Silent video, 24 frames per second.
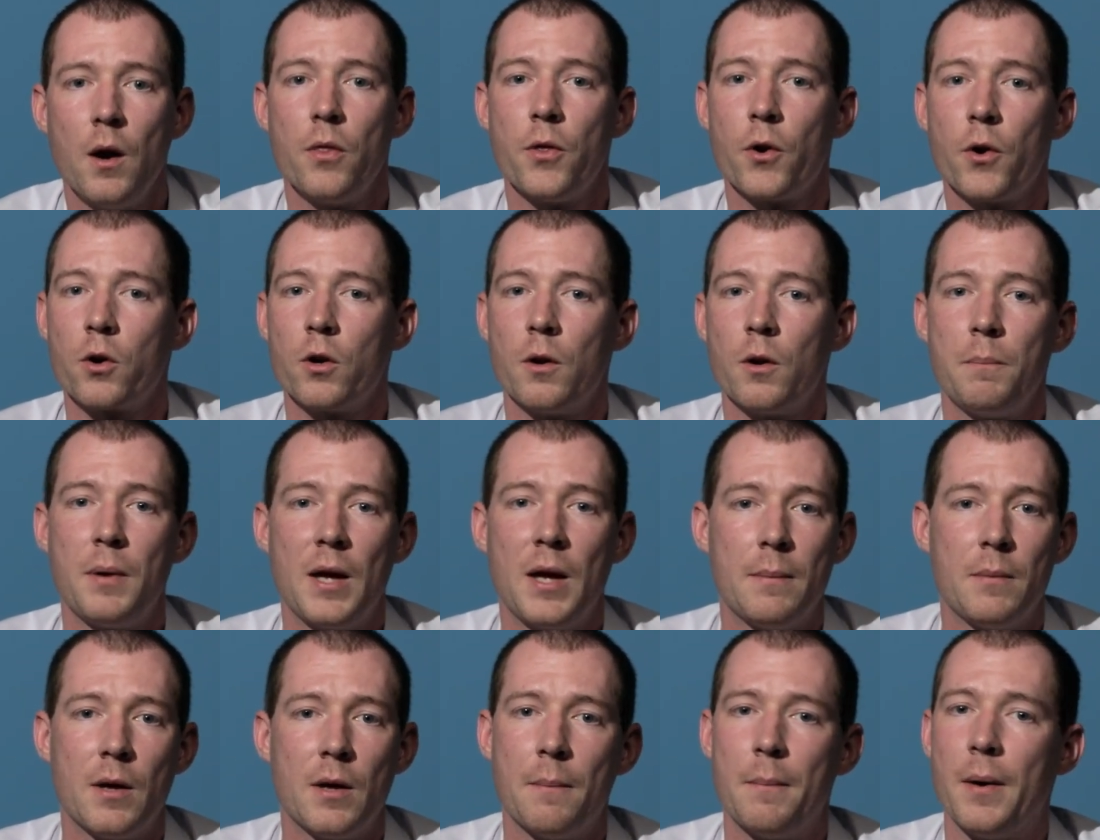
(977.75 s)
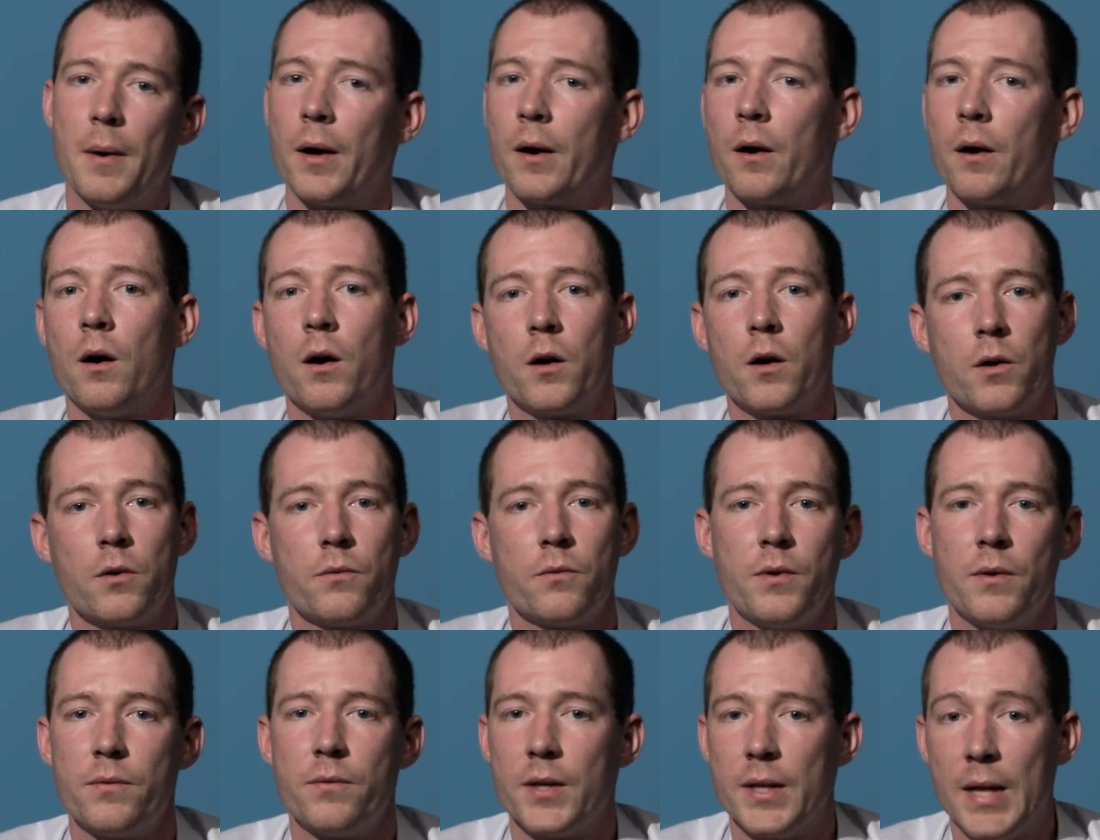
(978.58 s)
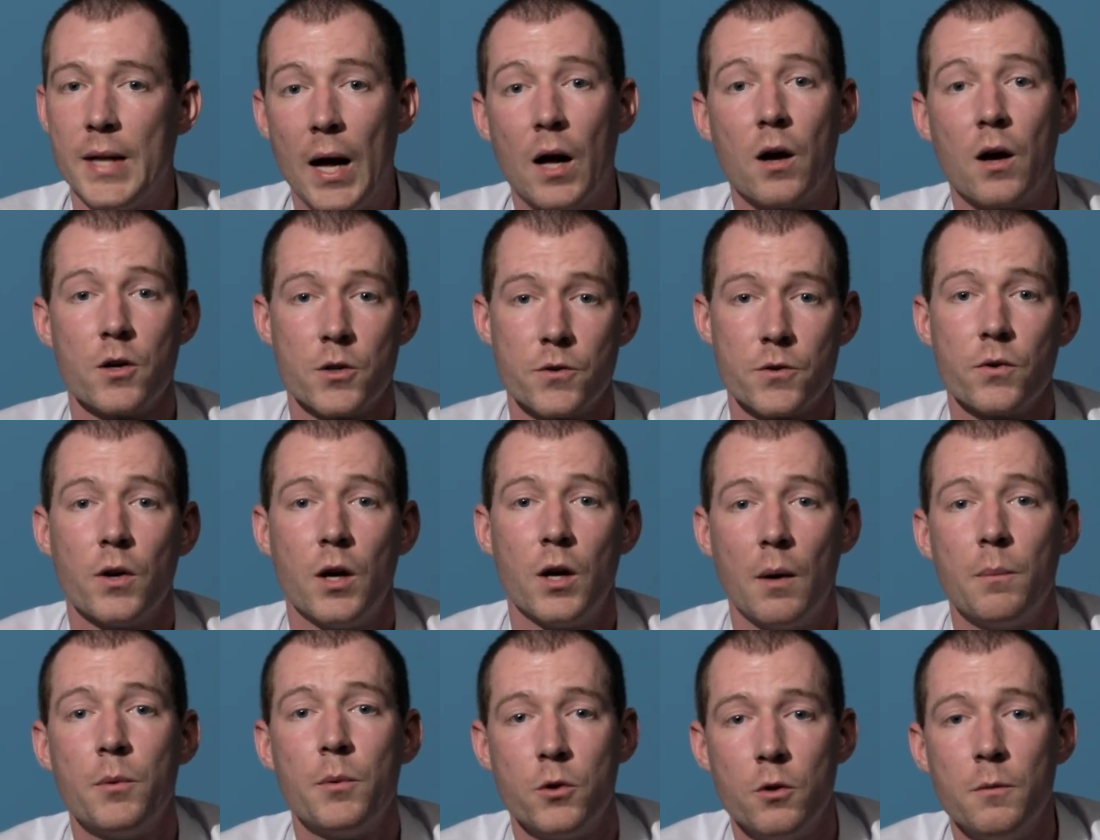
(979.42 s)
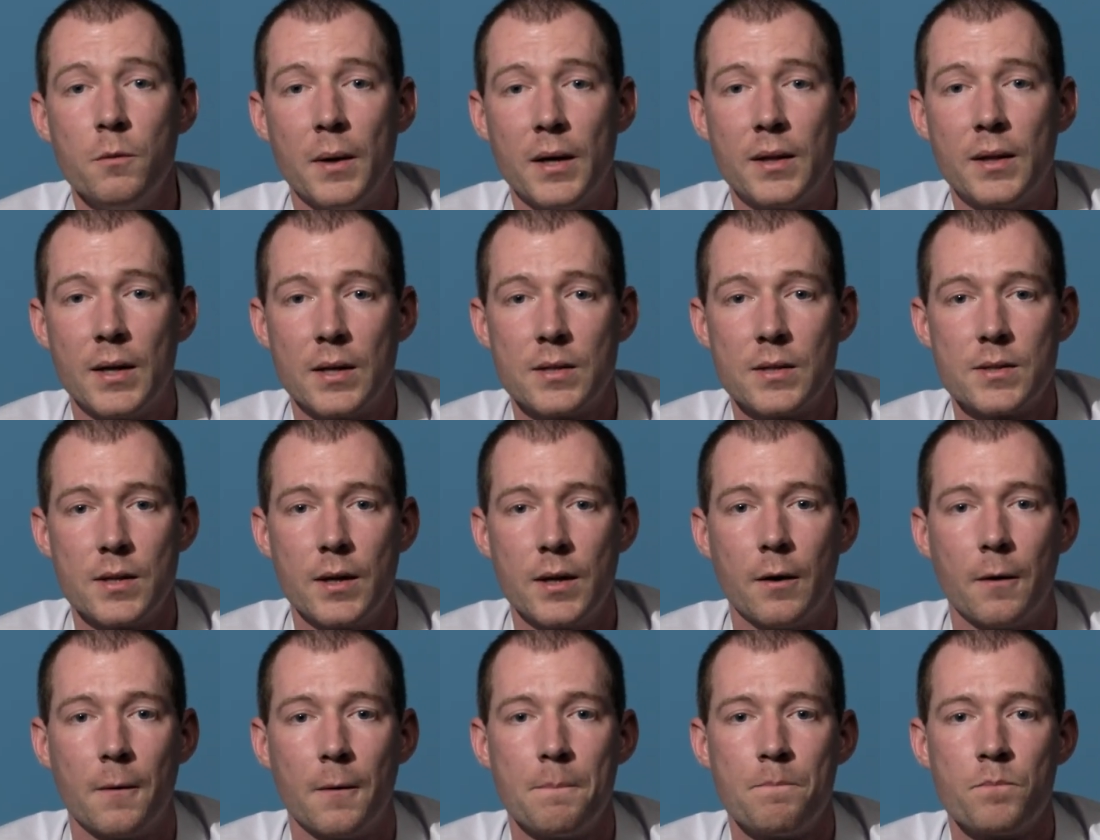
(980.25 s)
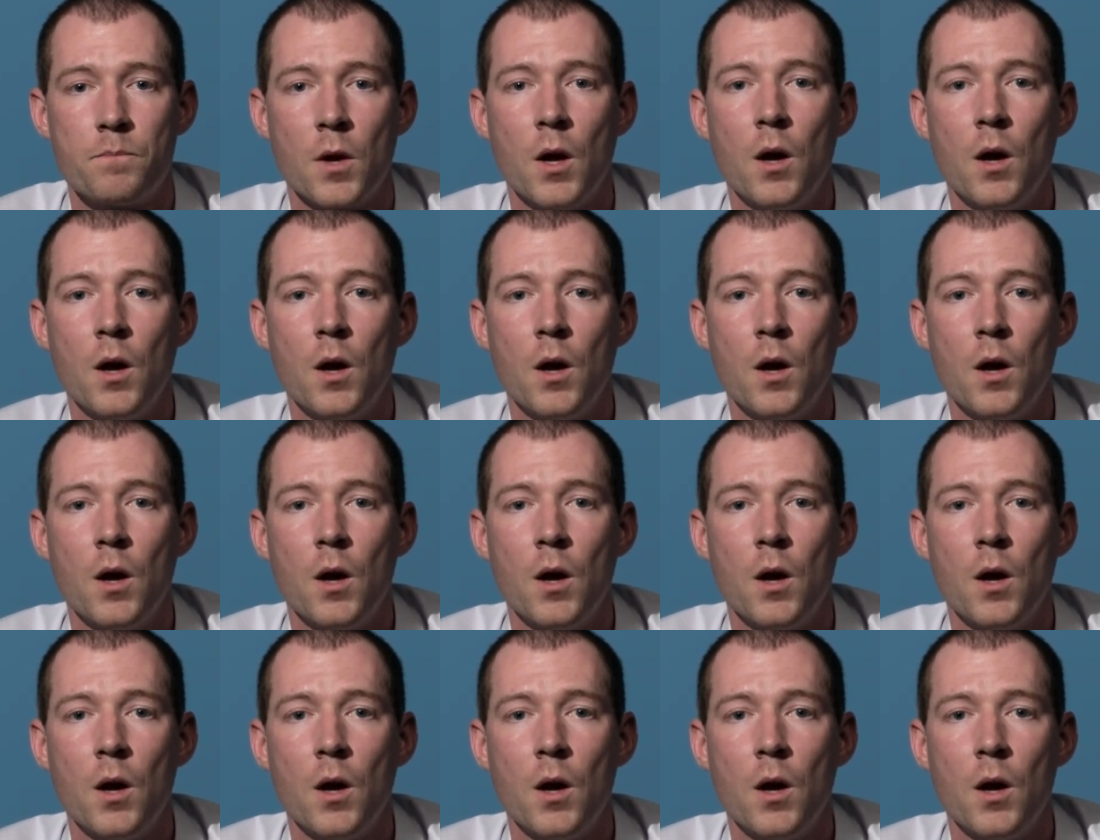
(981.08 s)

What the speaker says: They're going to pay me about $150 for helping you make that sale.